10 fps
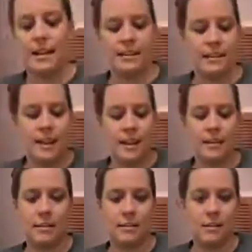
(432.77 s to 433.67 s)
today
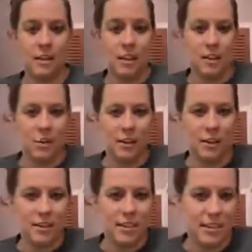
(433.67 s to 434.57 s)
because we
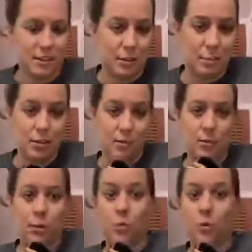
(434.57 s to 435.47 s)
always need to look beautiful
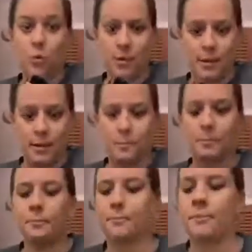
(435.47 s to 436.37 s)
in quarantine.
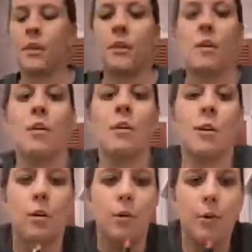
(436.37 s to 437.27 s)

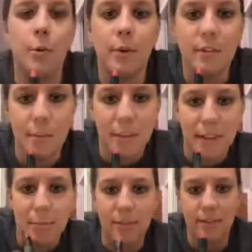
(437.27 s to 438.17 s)
Going with some
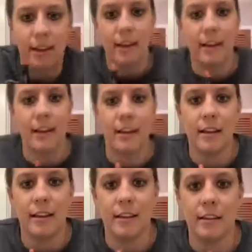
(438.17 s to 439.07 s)
lipstick.
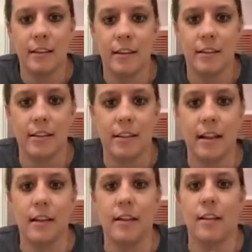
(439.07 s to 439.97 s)
Let's
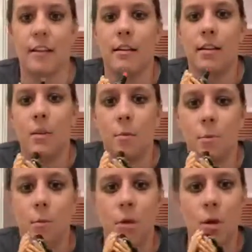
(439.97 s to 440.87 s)
see.
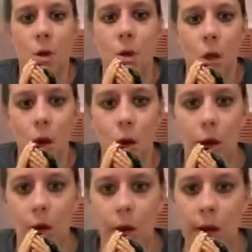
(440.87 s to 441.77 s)

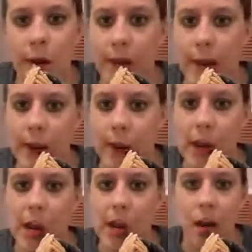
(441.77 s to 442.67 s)
There.
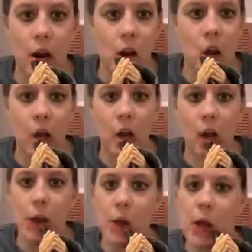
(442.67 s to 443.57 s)

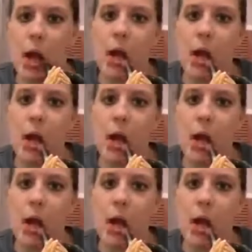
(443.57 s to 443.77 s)
Oh yeah.